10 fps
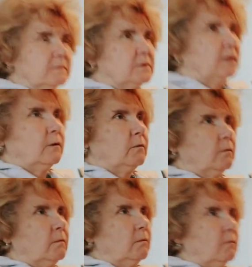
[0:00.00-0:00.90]
So
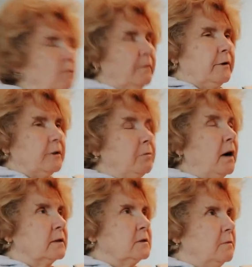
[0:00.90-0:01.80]
that's cool. We'll go to the
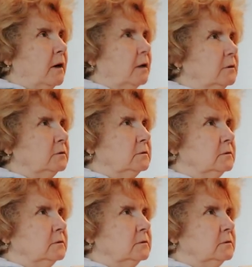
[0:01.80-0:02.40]
park tomorrow.